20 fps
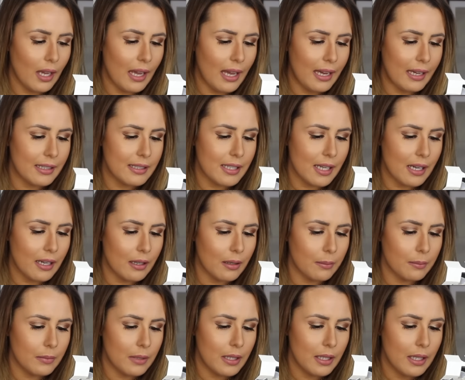And
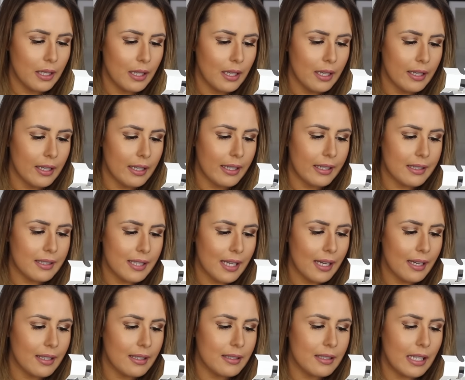um, it
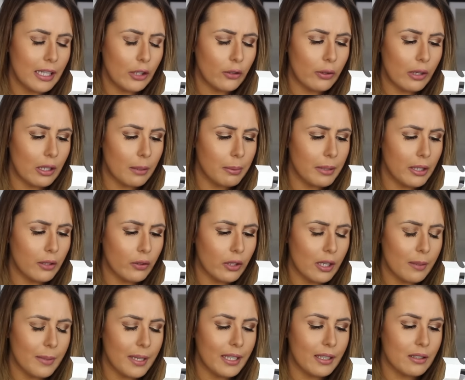says, incredibly
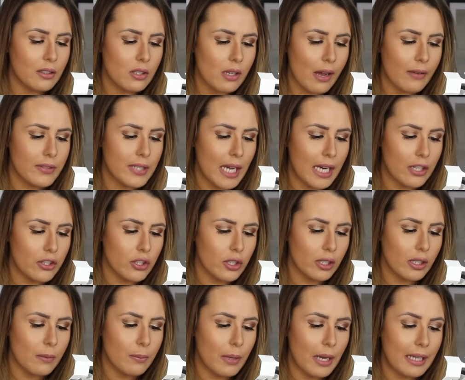creamy and soft
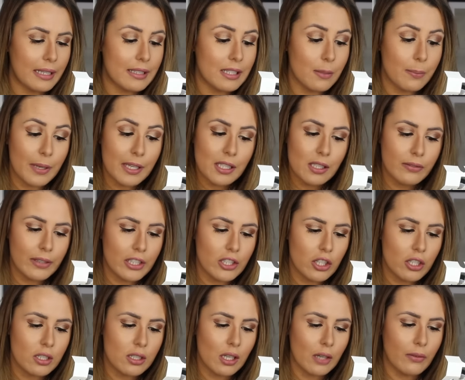texture combines the best
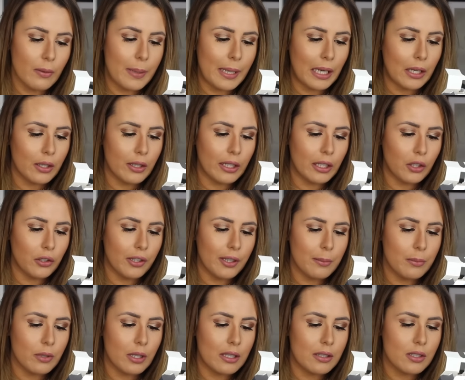features of a powder and
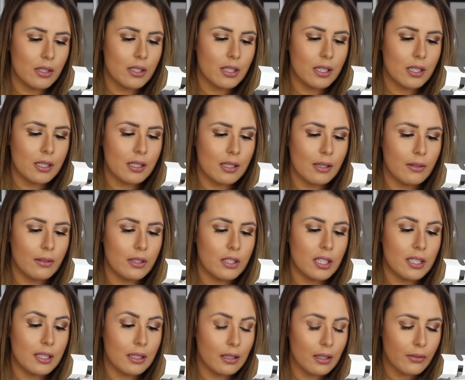cream bronzer to,
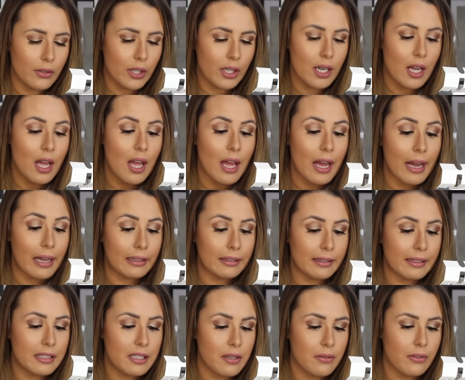to deliver a
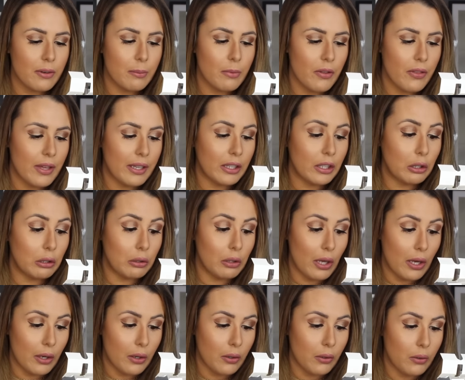lit from within
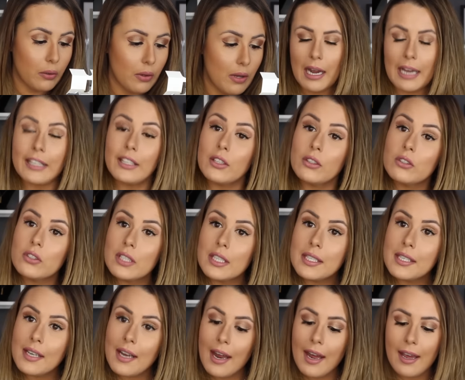glow. I used it
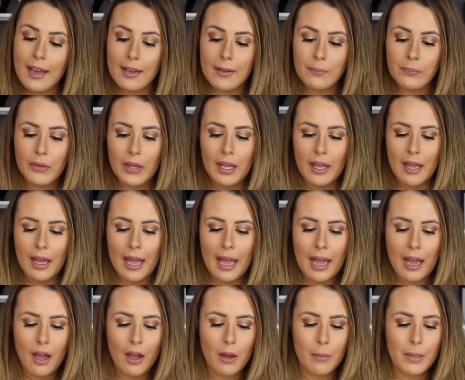today.
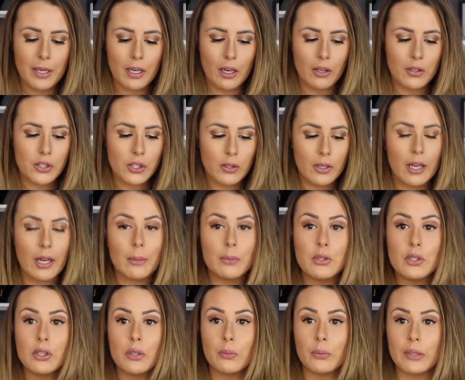Um, it also
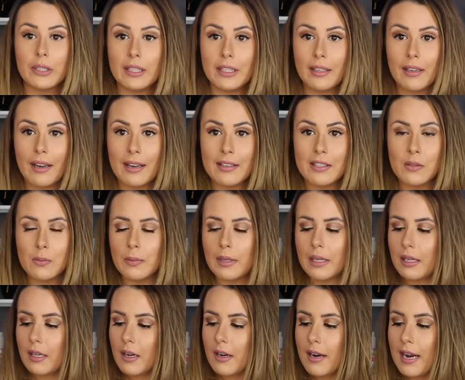comes with a really nice
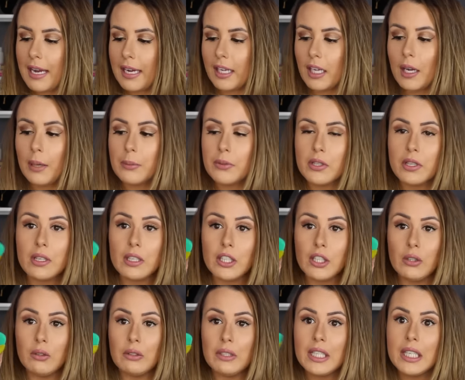mirror and it comes with
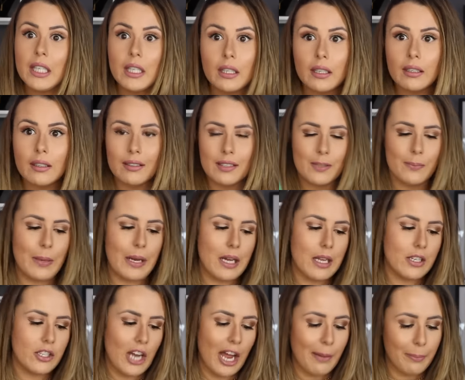a unique
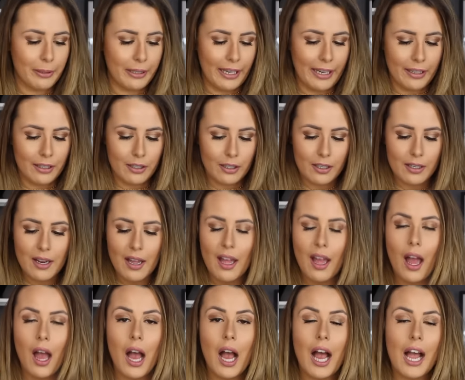sponge applicator.
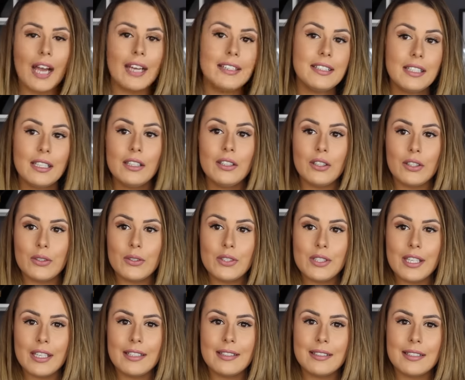I didn't use
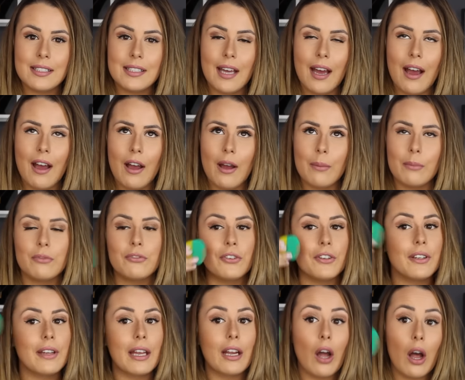this um,
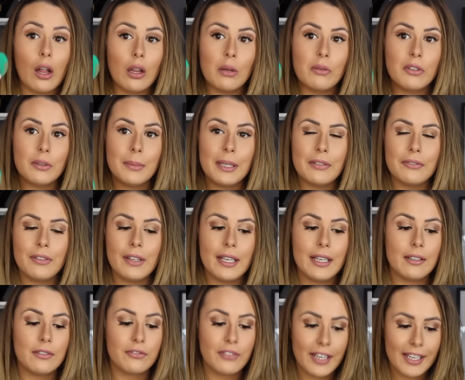for like all over my
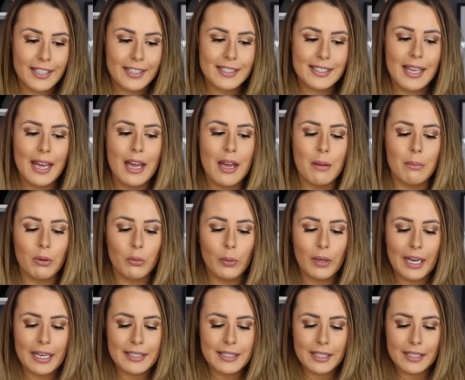face, but
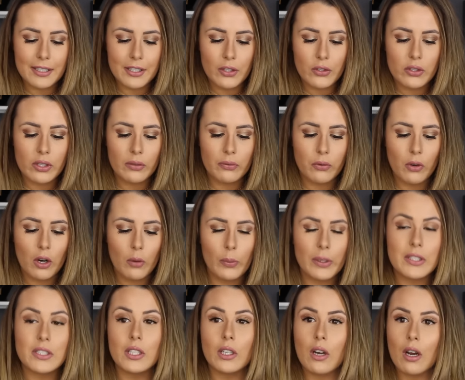what I did use it for
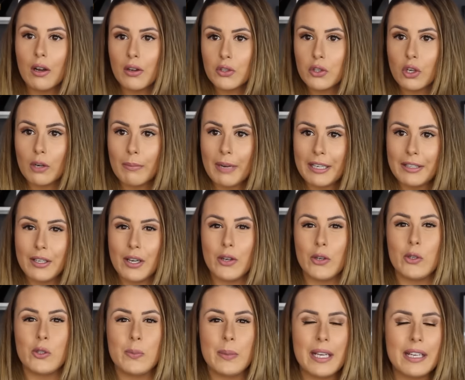was to contour my
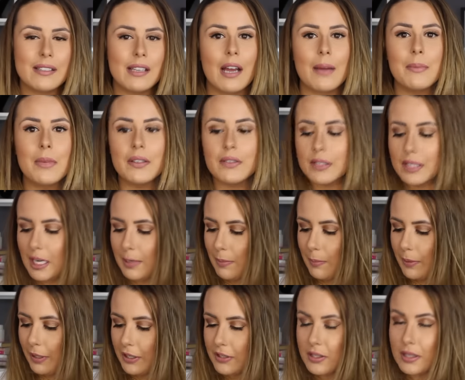nose because I'm not the type
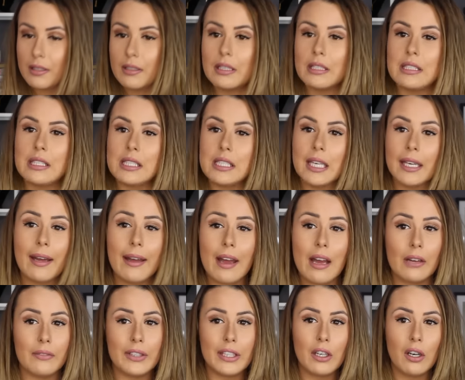of person that does like a
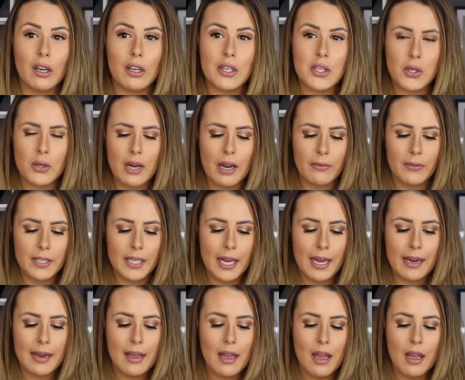heavy contour every
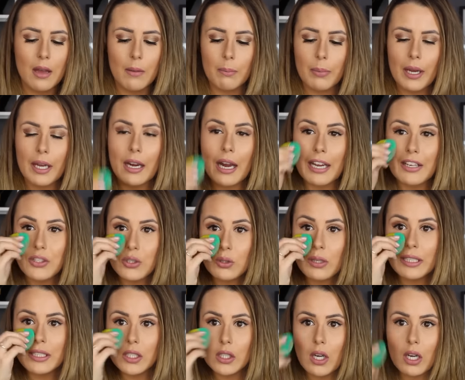day, but I do
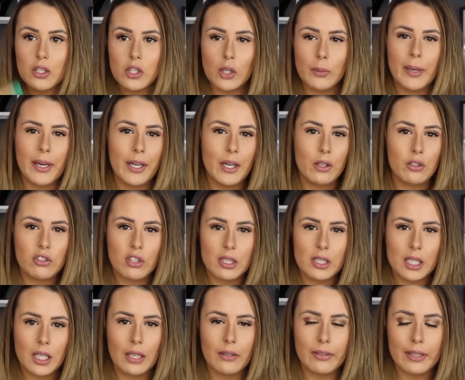like to contour my nose
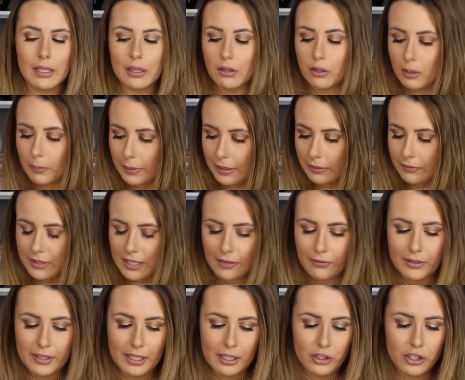just to give it a little bit of
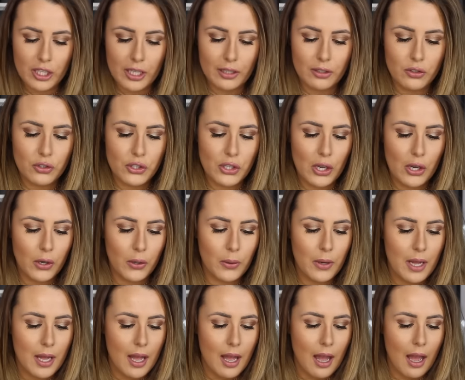definition. So,
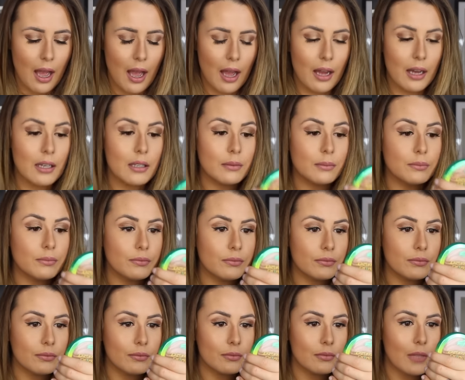
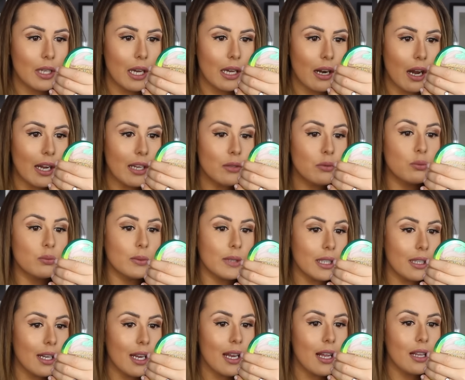um, and I
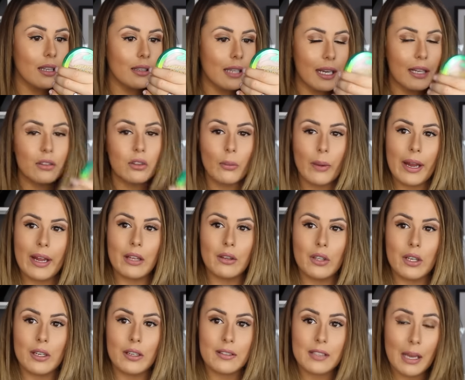really like the way it
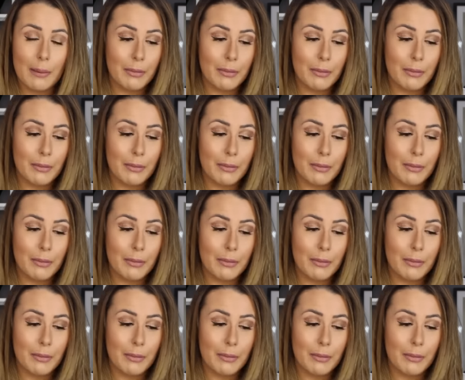looks.